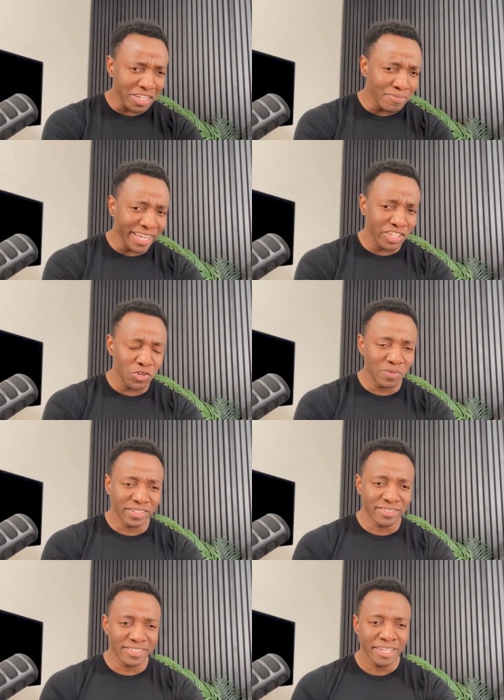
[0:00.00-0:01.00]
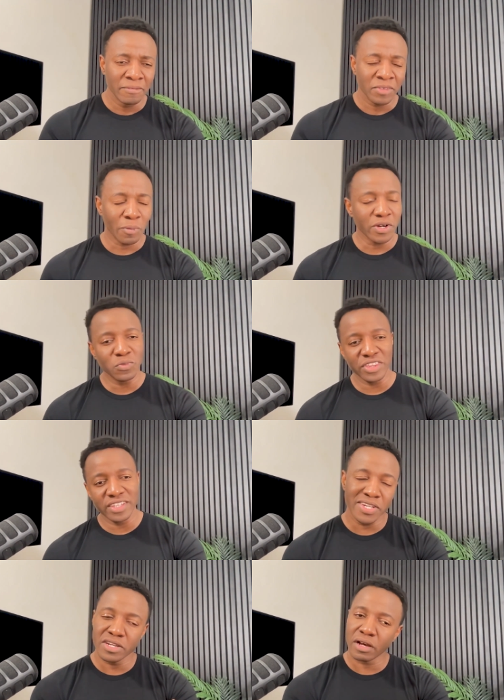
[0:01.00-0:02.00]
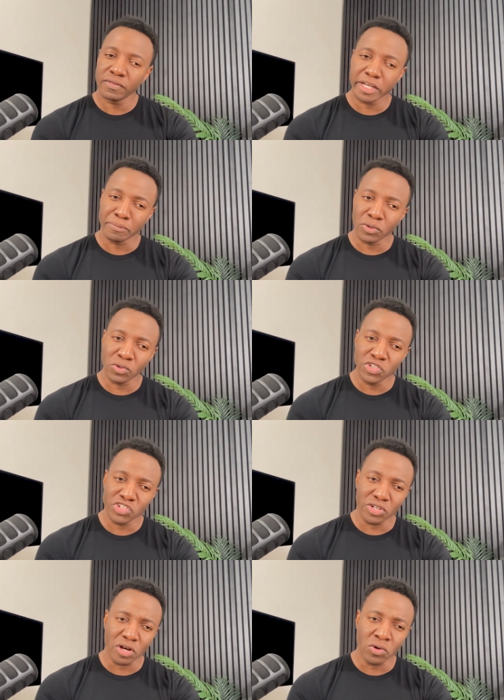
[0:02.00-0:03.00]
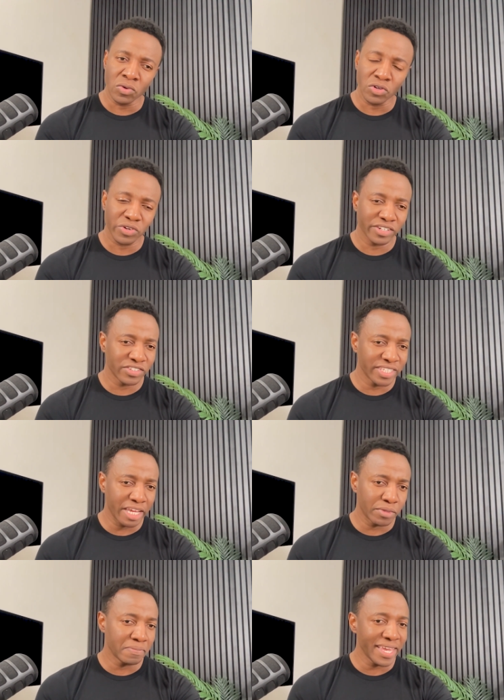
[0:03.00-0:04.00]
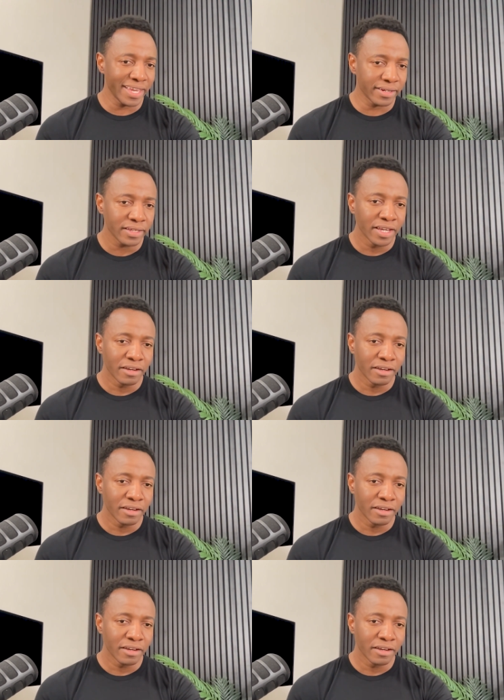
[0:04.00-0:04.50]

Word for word: by humans coming up with this novel approach to how creators can be paid